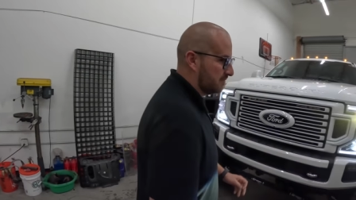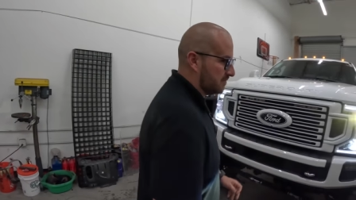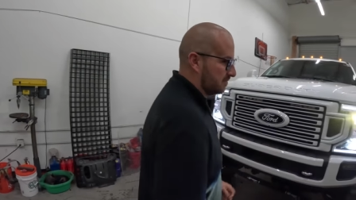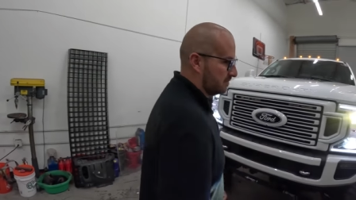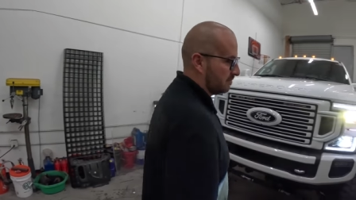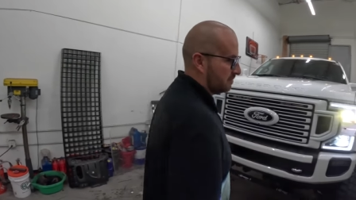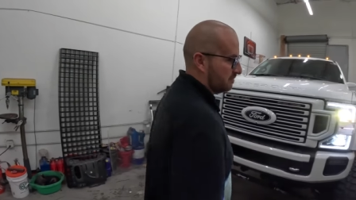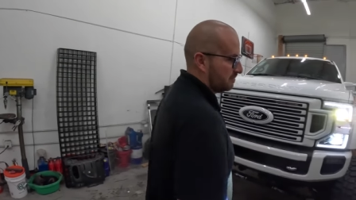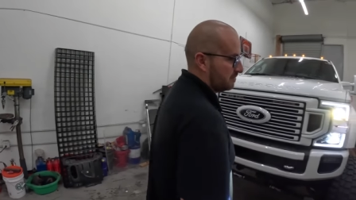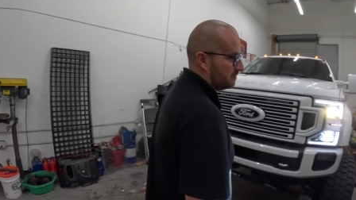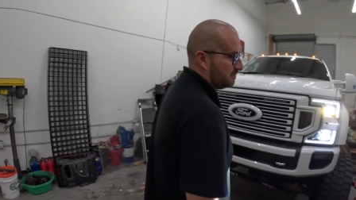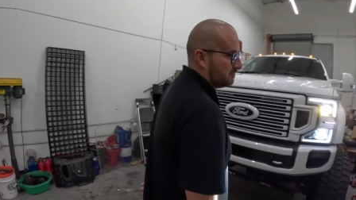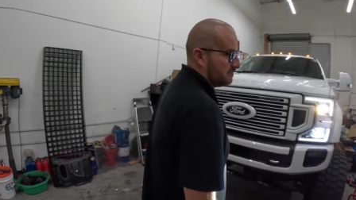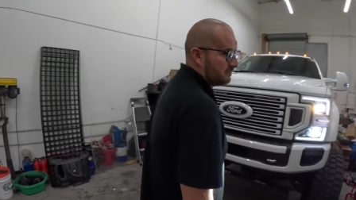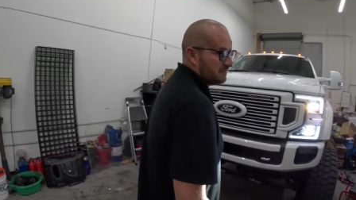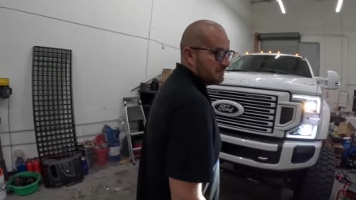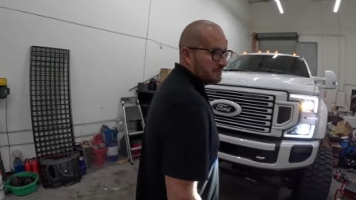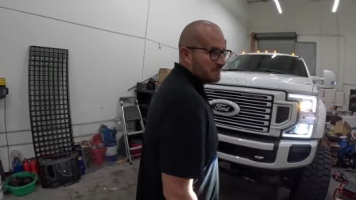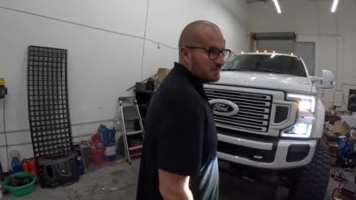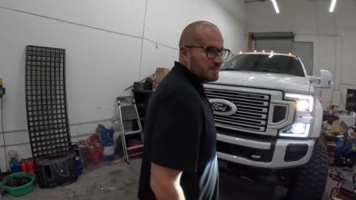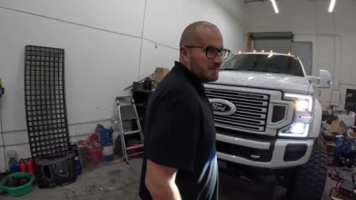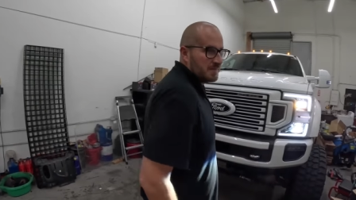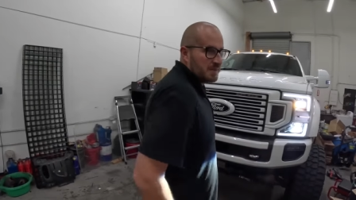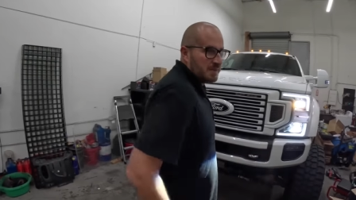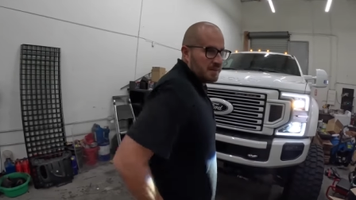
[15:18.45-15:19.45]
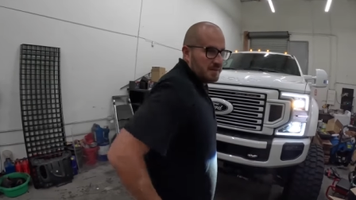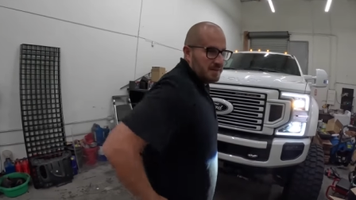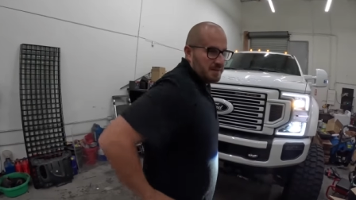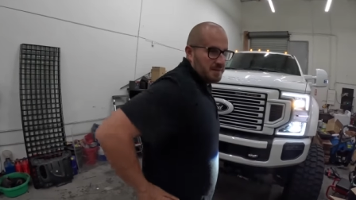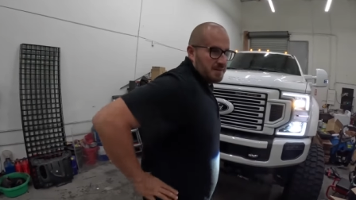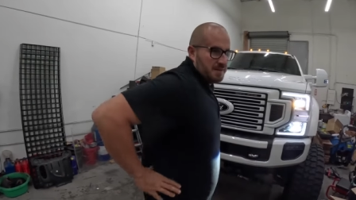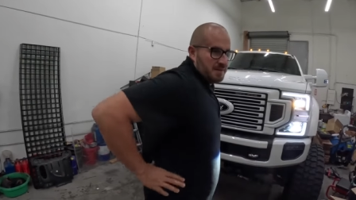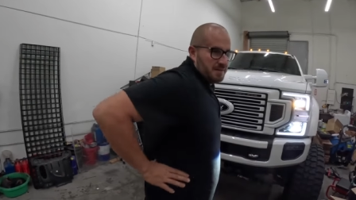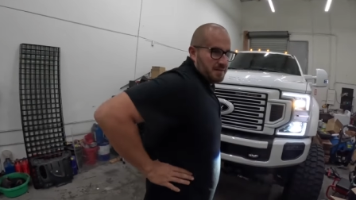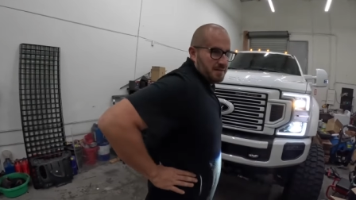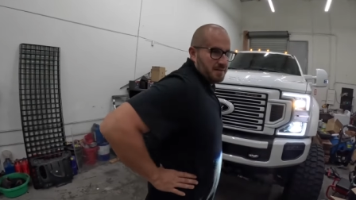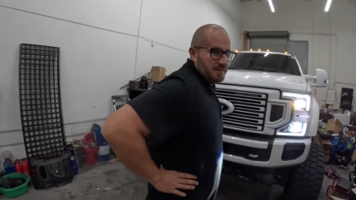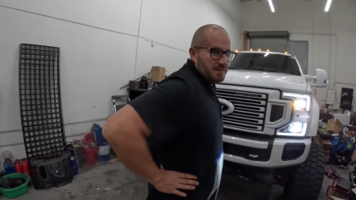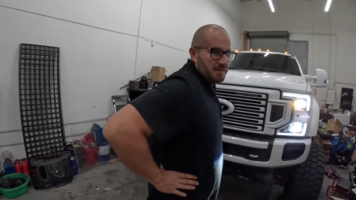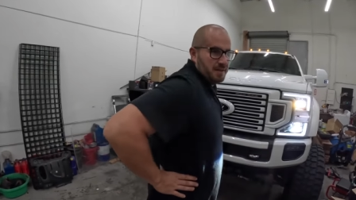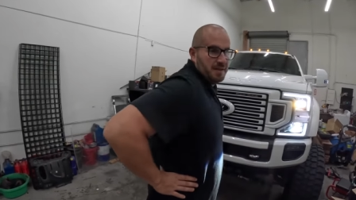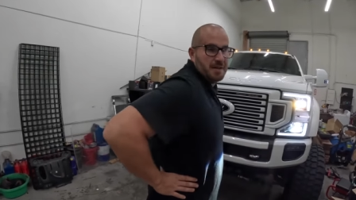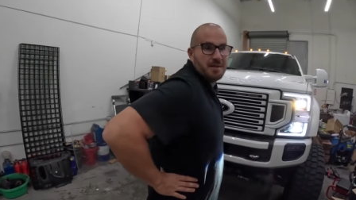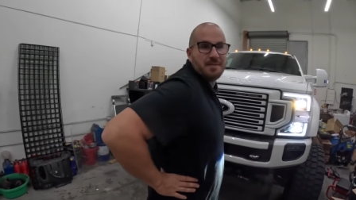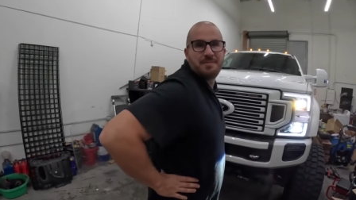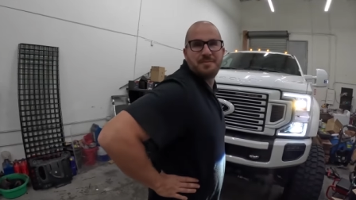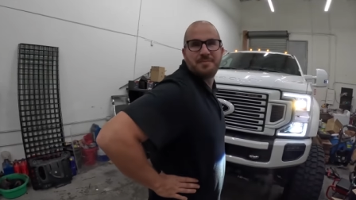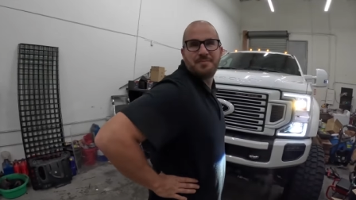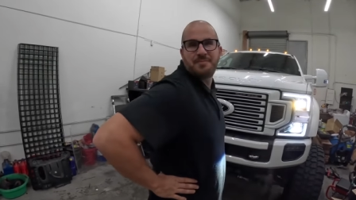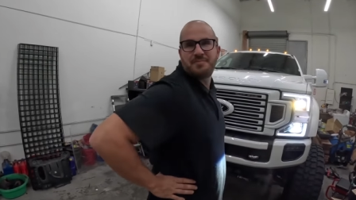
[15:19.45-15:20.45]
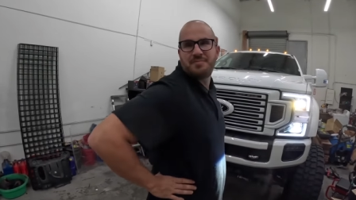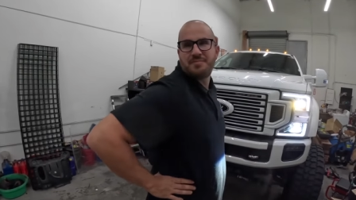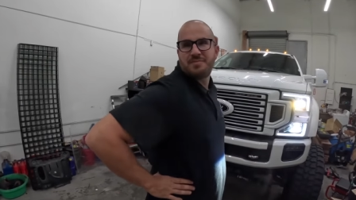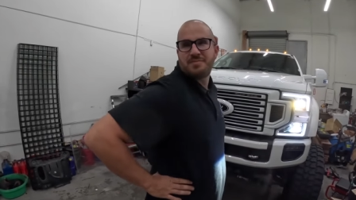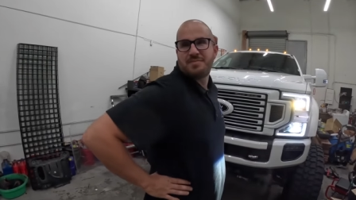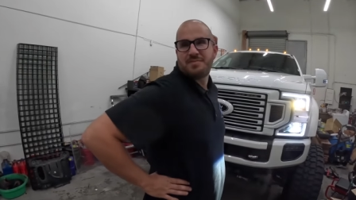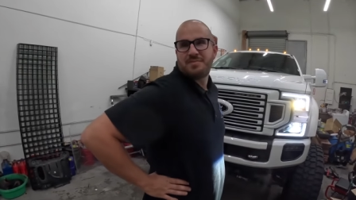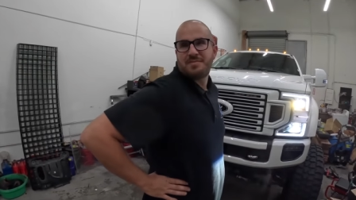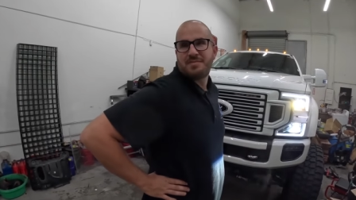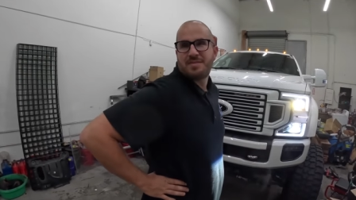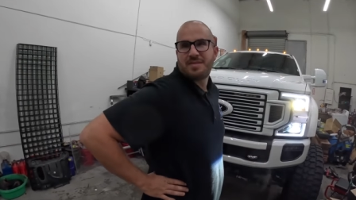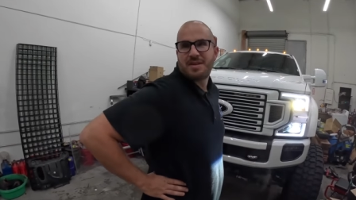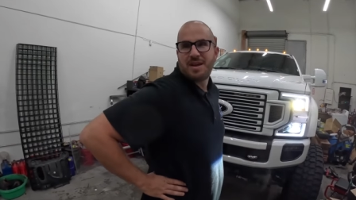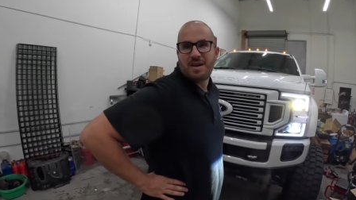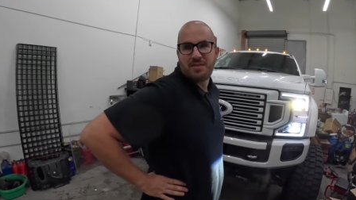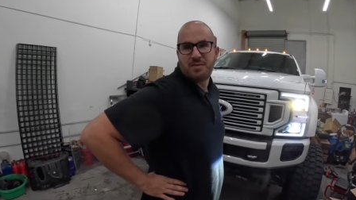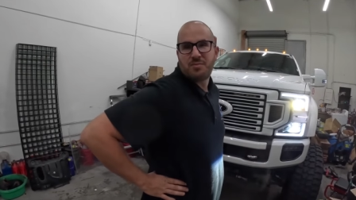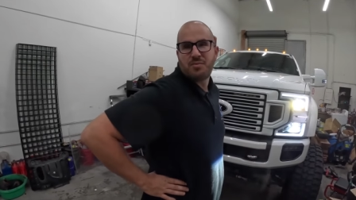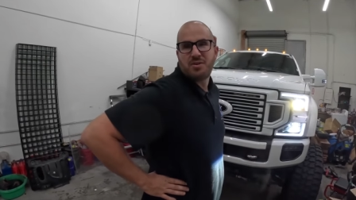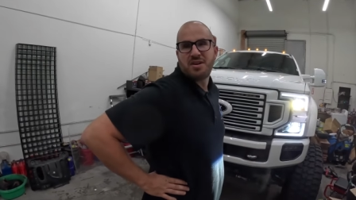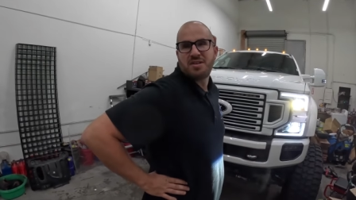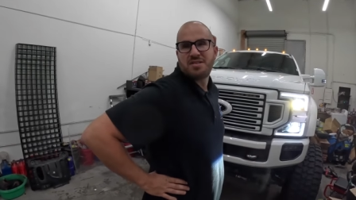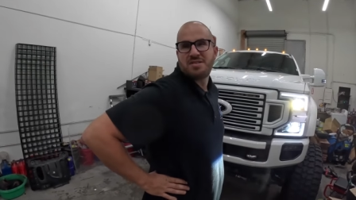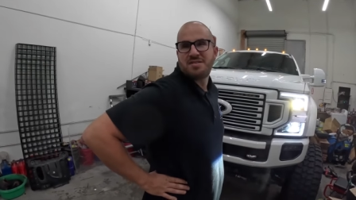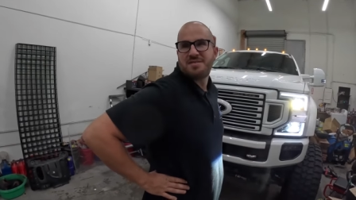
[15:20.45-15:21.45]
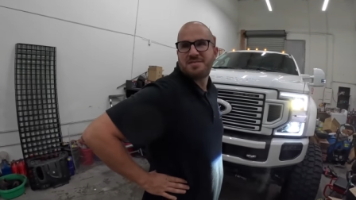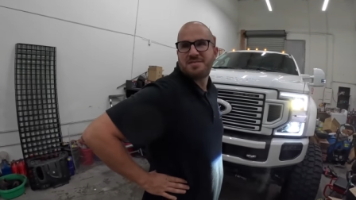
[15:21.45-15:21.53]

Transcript: You want to buy her back? Yeah. Oh, okay. Half the price.